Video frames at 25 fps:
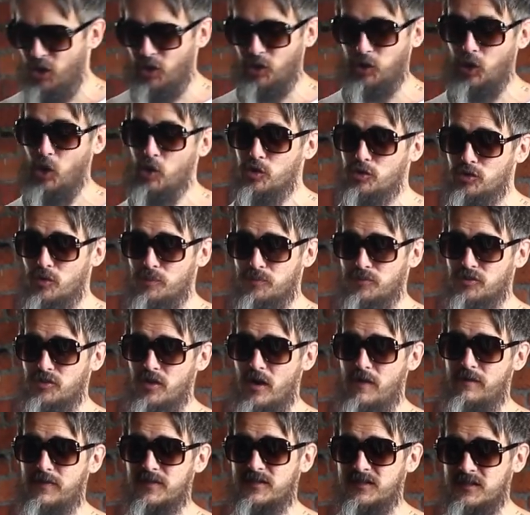close-up
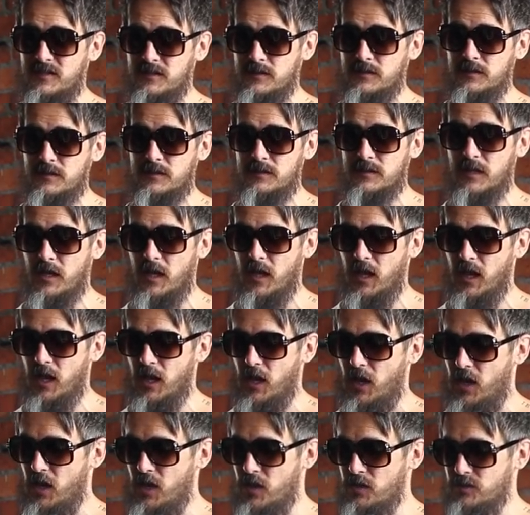surfaces,
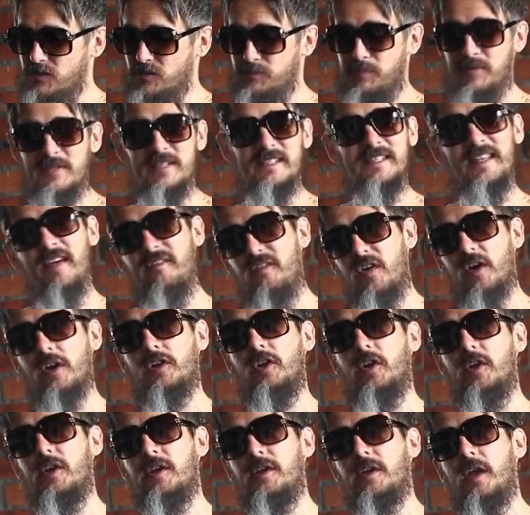
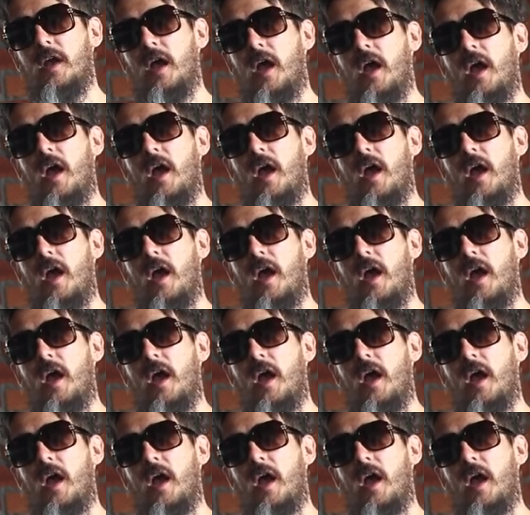specifically